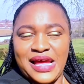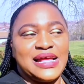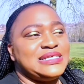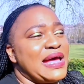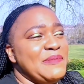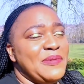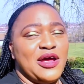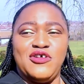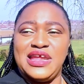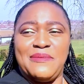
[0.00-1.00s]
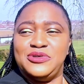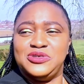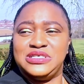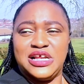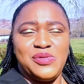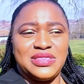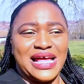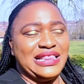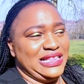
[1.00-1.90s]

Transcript: Some people are not able to deal with that.